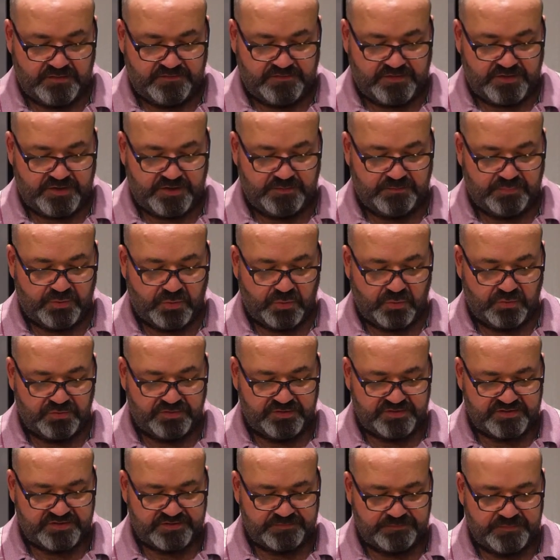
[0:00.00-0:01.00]
Very
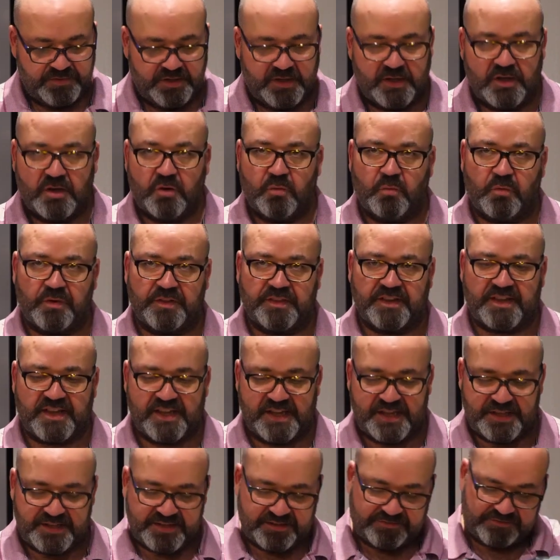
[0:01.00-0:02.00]
important. One of the
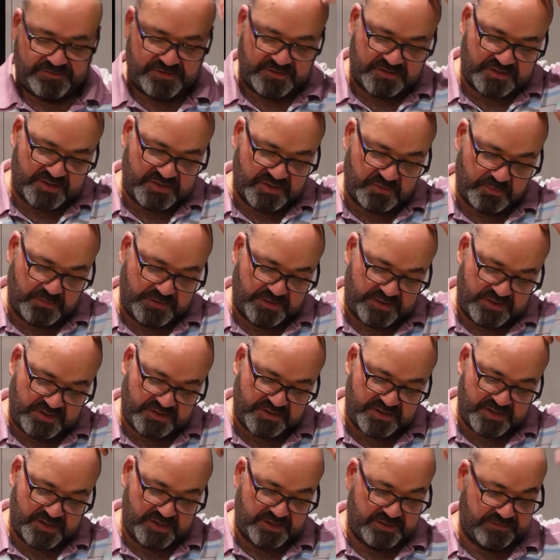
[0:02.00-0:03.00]
key differences with
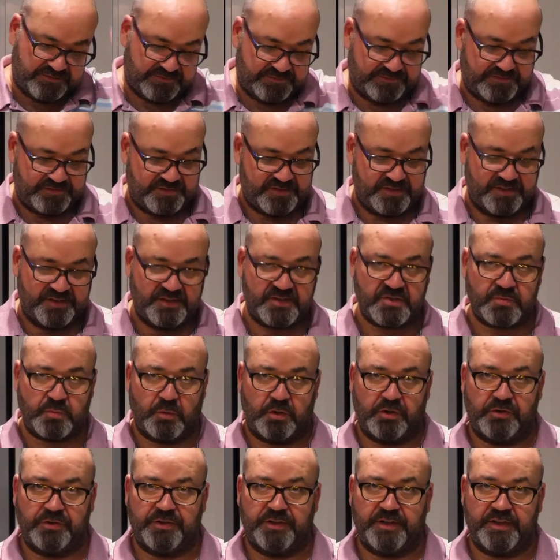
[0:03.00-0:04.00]
this knife to this
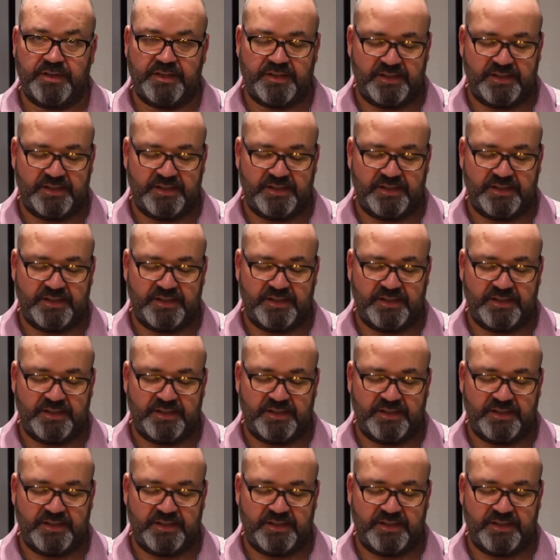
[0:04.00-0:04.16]
one